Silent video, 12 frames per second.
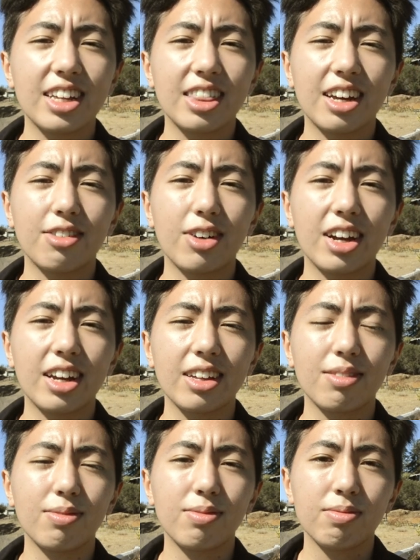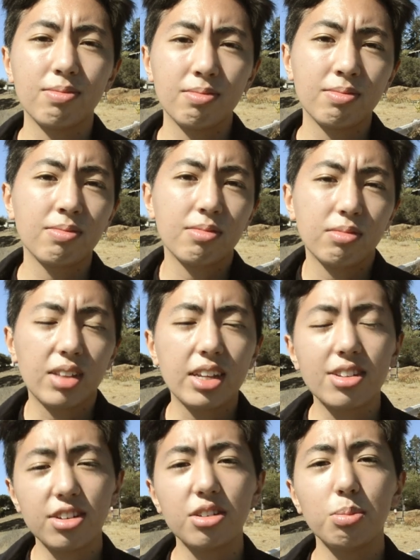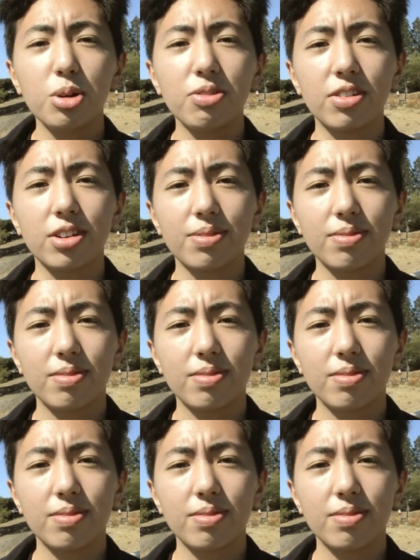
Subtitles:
in that way, that's a good movie.